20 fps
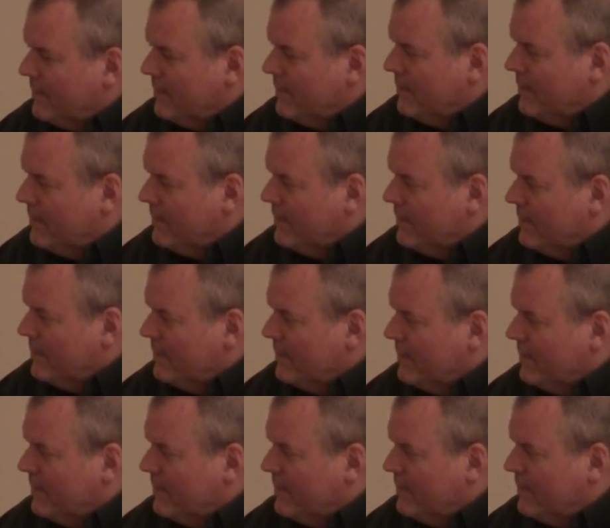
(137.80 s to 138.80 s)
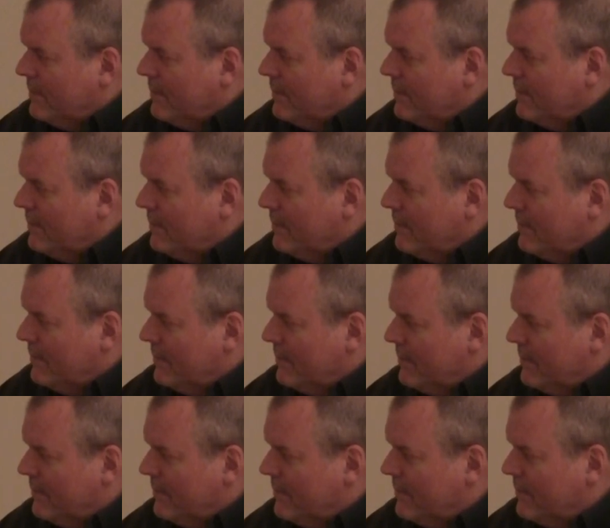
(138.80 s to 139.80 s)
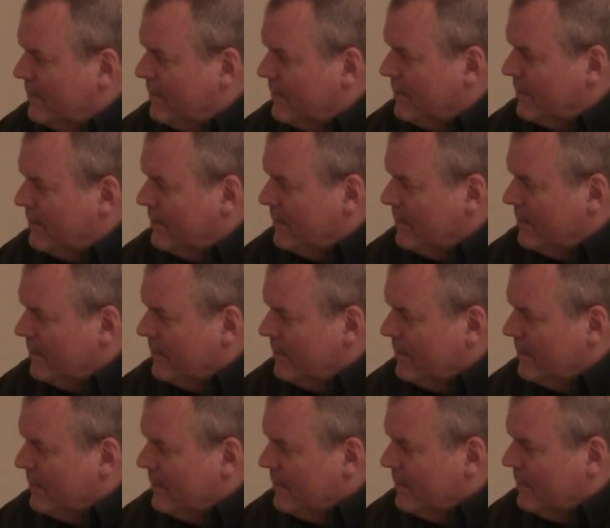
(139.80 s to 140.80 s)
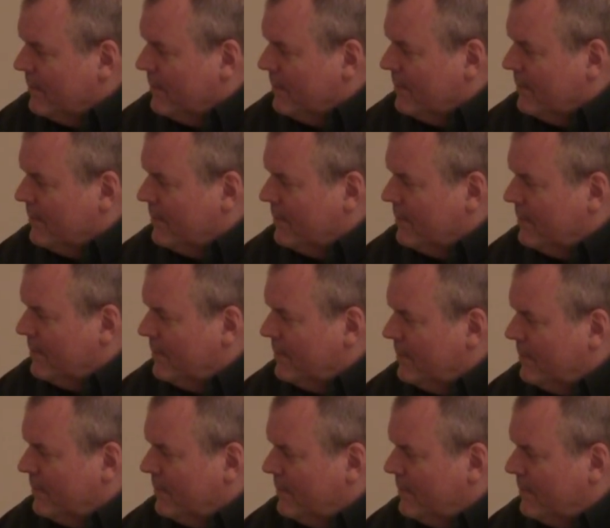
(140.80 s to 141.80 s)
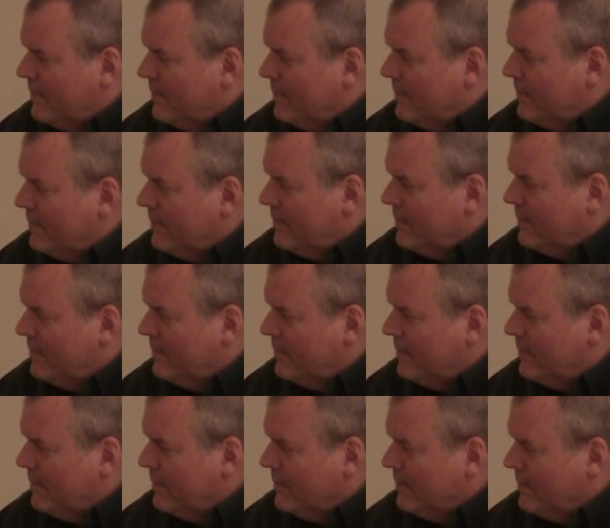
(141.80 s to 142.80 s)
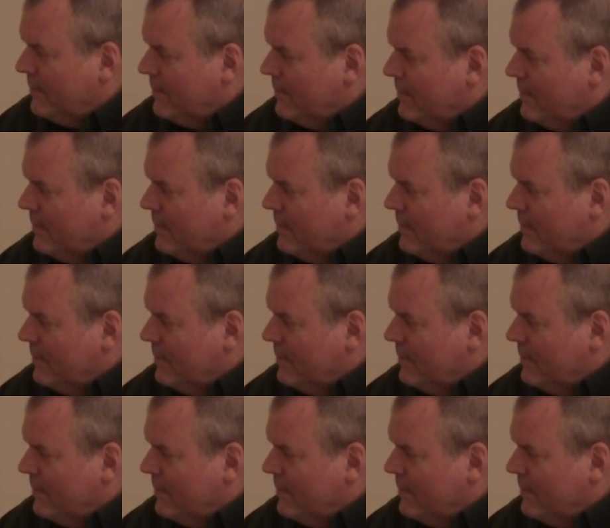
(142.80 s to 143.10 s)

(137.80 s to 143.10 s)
(silent)